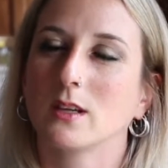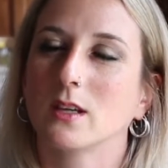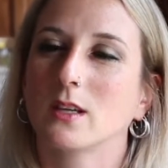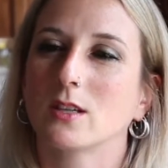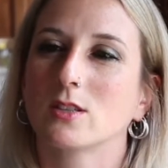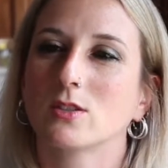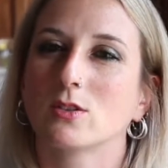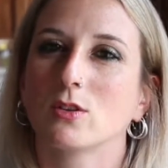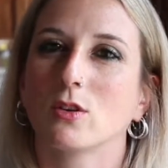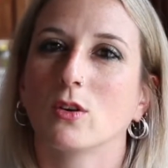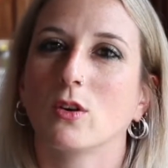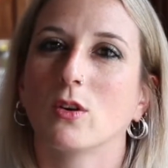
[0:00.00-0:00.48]

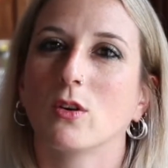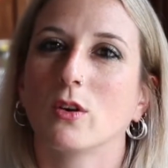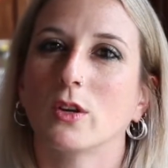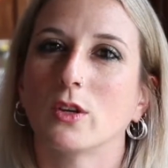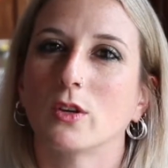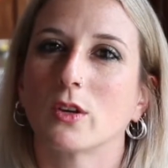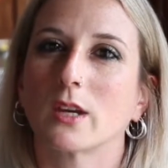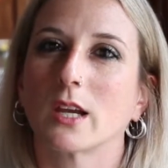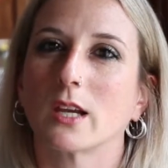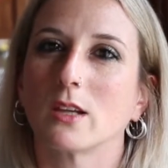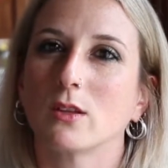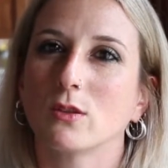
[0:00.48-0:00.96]
So you
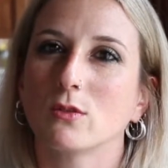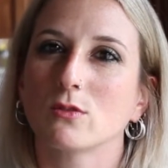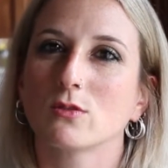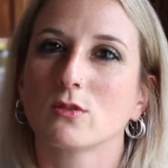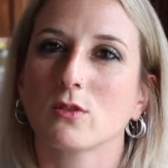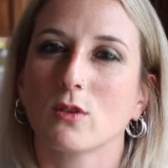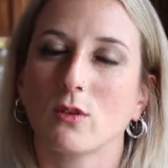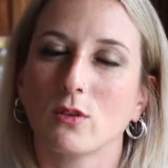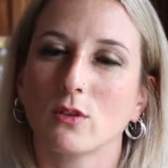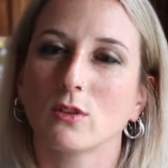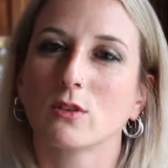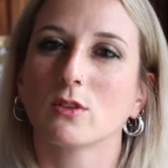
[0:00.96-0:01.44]
can use
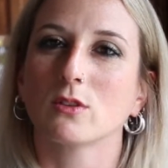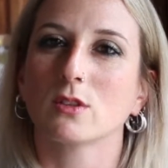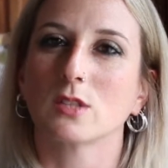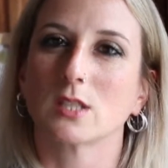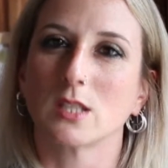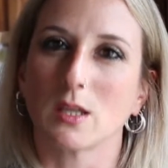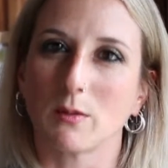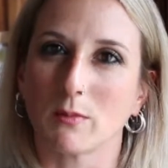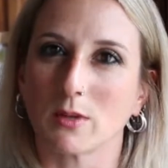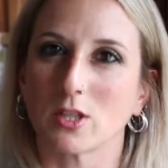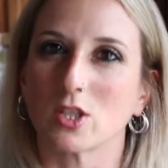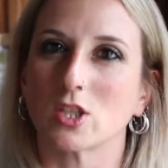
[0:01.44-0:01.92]
all those
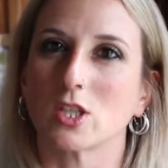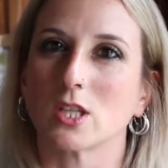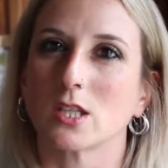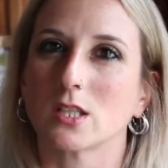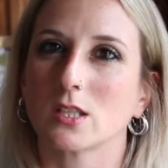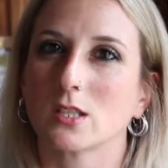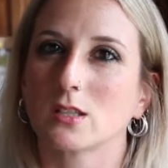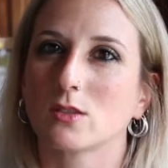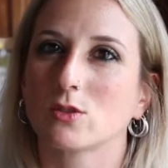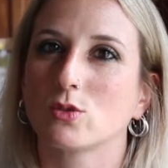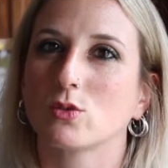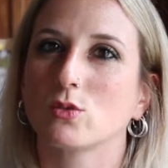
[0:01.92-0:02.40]

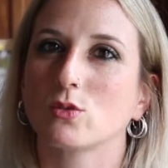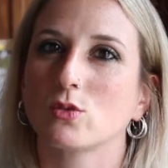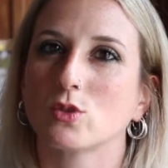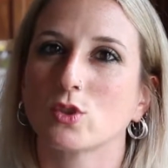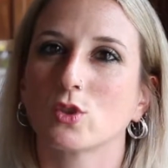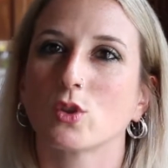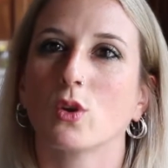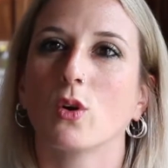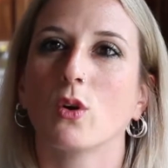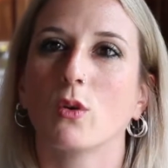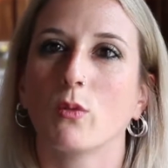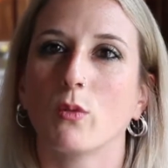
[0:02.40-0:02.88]
images to
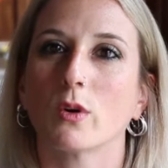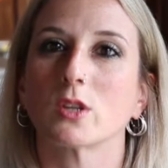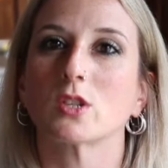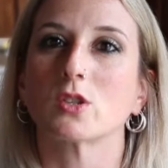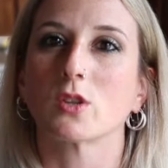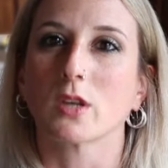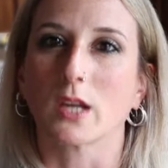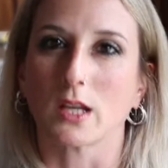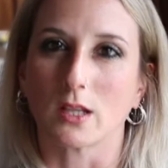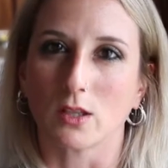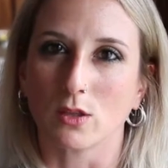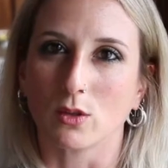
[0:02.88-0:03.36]
show what you
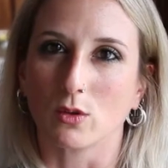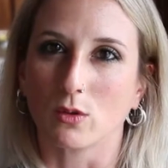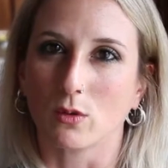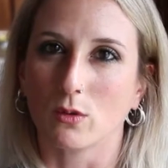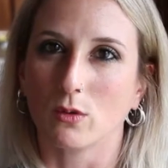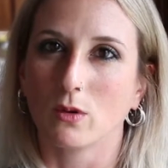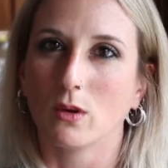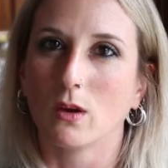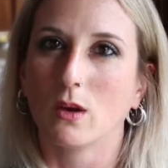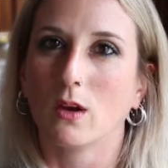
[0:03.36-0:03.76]
can do.